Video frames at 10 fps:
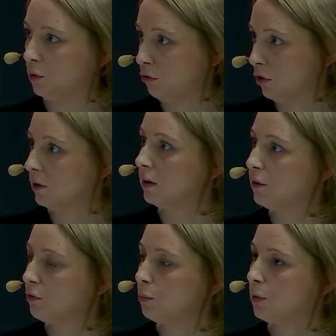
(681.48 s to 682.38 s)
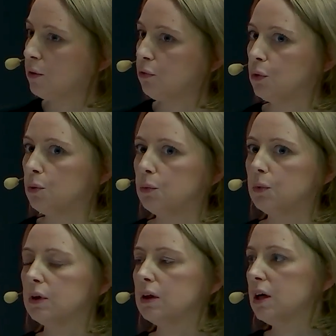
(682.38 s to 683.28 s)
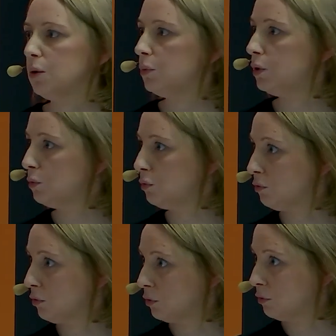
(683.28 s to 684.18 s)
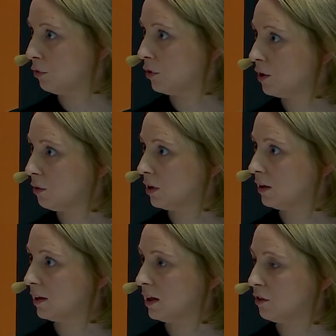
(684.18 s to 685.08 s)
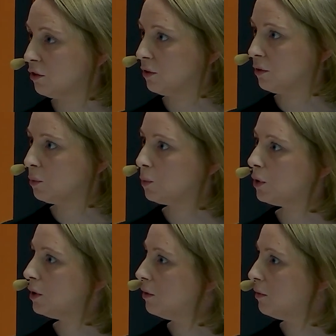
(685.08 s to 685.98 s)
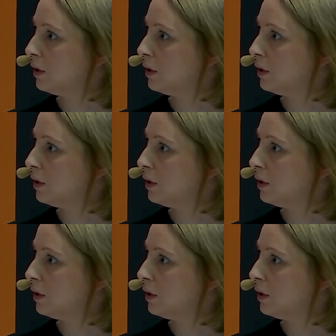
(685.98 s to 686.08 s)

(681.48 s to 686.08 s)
your drug delivery platform can be used for, for other indications. What